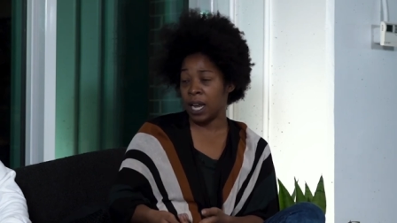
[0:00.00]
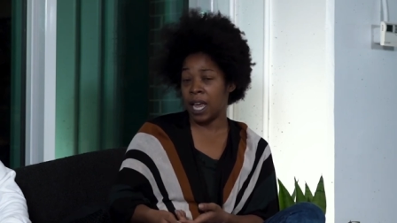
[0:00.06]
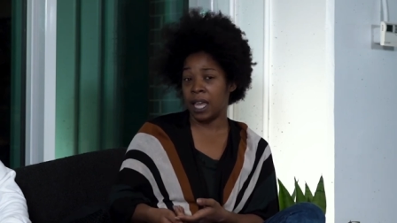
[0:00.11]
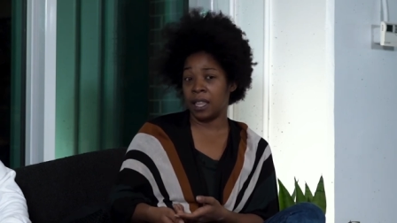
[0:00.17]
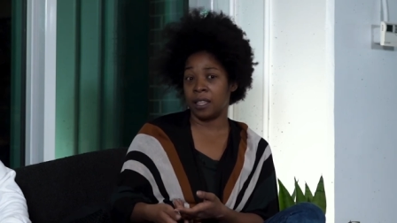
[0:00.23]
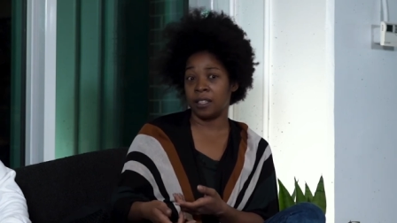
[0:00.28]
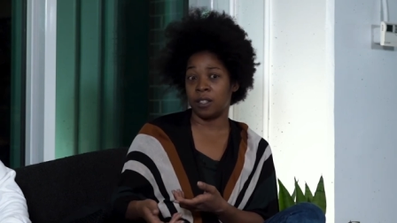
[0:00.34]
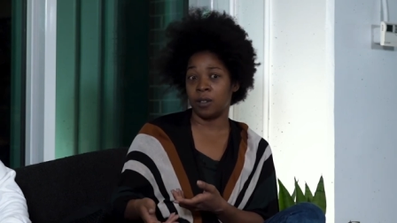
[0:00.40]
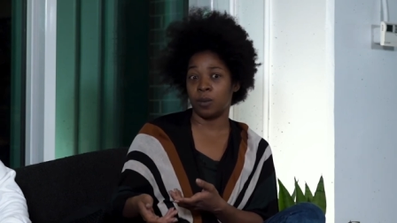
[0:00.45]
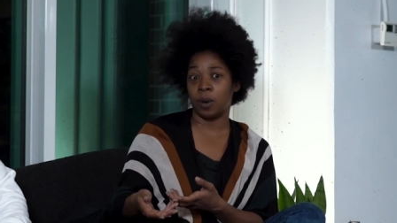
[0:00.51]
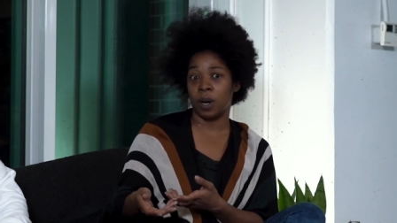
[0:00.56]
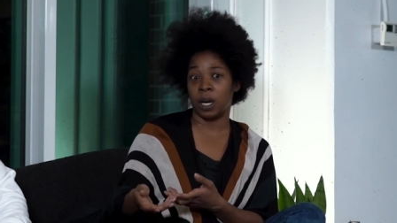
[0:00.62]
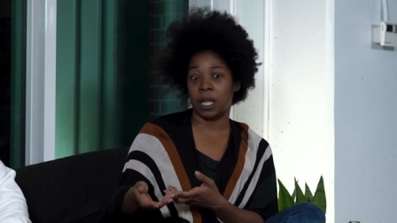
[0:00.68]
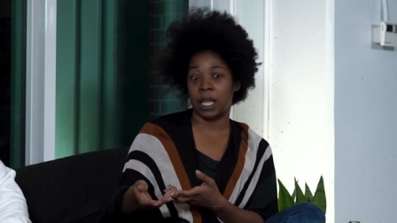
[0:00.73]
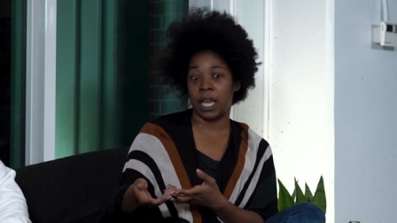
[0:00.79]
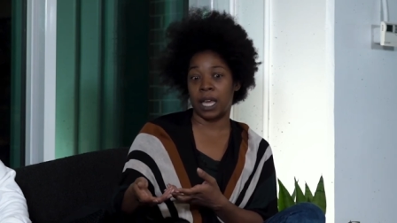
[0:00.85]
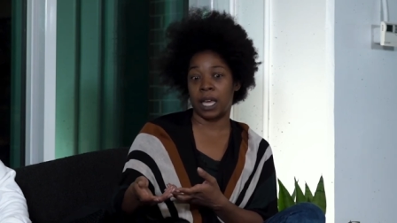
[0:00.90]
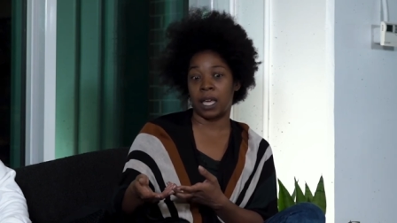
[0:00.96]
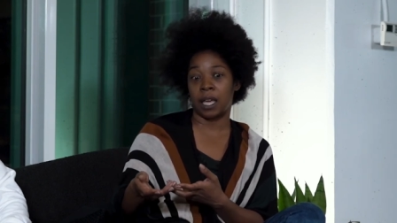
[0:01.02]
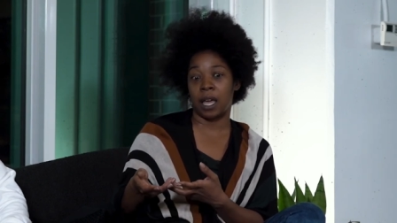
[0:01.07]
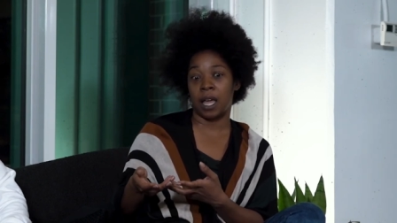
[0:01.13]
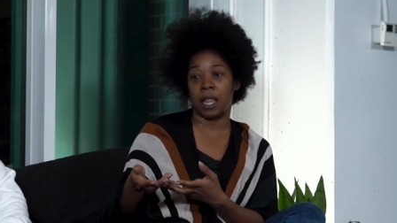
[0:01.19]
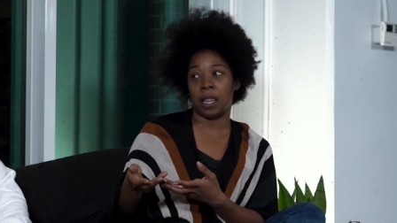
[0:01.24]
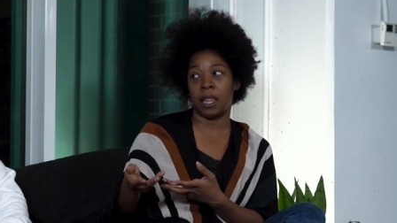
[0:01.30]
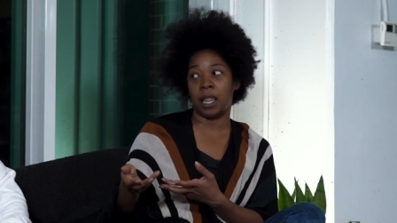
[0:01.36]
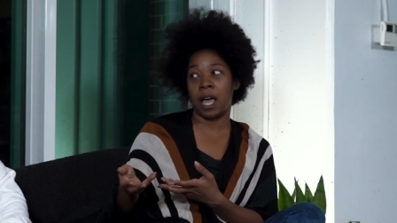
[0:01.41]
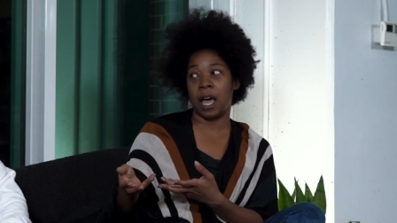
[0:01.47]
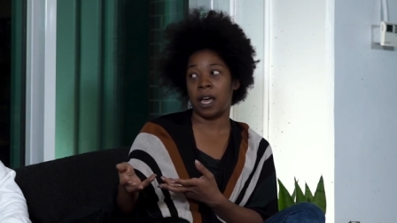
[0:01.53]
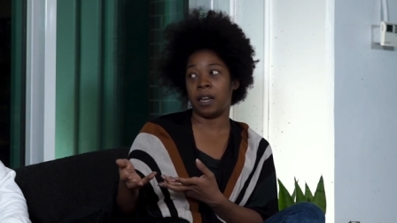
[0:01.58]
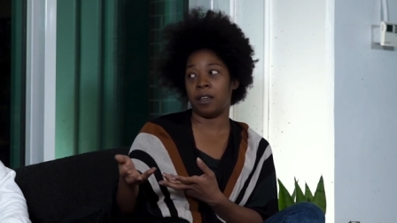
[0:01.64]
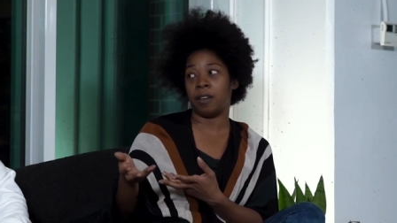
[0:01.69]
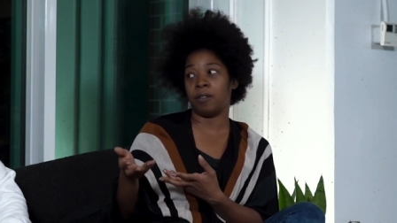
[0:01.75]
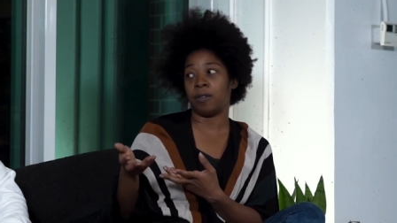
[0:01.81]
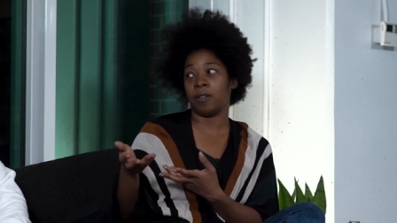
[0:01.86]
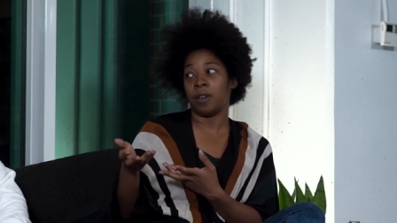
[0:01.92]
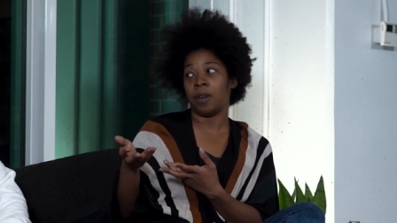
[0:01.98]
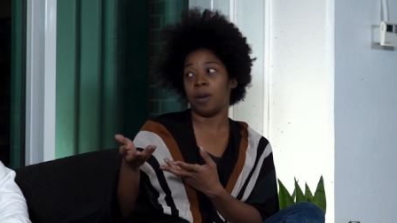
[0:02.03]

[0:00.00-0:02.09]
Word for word: And this is where like a lot of